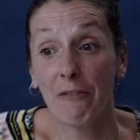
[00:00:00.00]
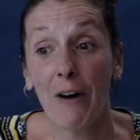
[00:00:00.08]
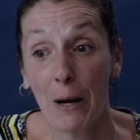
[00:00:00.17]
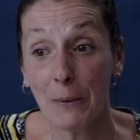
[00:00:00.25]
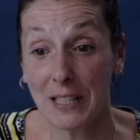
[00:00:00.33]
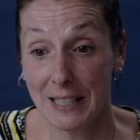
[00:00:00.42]
If
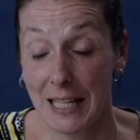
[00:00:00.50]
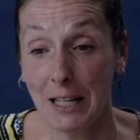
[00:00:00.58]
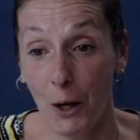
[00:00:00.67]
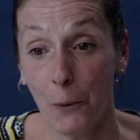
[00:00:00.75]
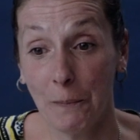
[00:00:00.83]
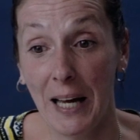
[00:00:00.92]
I would have
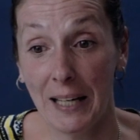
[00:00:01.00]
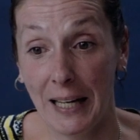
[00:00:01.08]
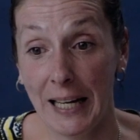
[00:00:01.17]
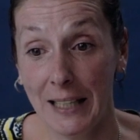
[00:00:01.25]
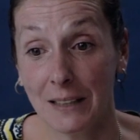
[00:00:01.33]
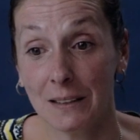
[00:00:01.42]
stayed home that
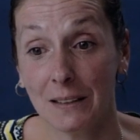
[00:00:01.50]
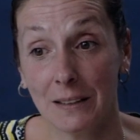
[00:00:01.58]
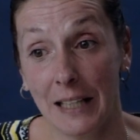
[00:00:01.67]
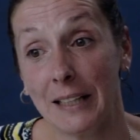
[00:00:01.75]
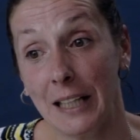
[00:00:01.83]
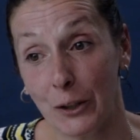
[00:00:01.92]
night,
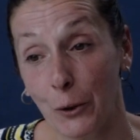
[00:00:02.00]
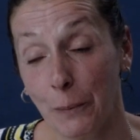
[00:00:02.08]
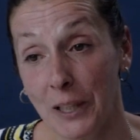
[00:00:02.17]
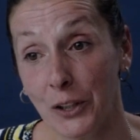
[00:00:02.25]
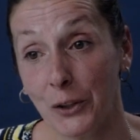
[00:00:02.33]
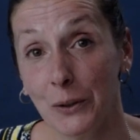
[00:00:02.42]
like they
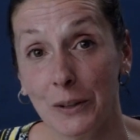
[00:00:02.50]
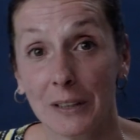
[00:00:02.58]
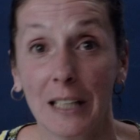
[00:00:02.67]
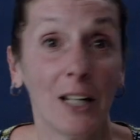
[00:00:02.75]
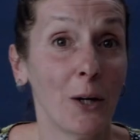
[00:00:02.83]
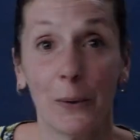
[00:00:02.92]
told me to,
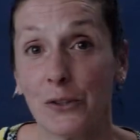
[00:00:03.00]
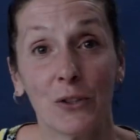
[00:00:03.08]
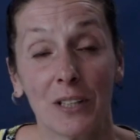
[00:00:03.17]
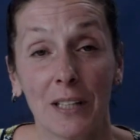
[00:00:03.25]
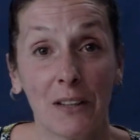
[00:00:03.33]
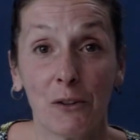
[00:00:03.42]
like, oh, it's
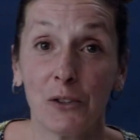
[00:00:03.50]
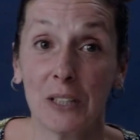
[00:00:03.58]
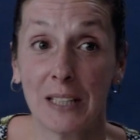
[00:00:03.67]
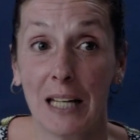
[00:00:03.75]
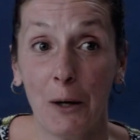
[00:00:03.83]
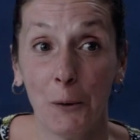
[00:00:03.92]
just lethargy, stay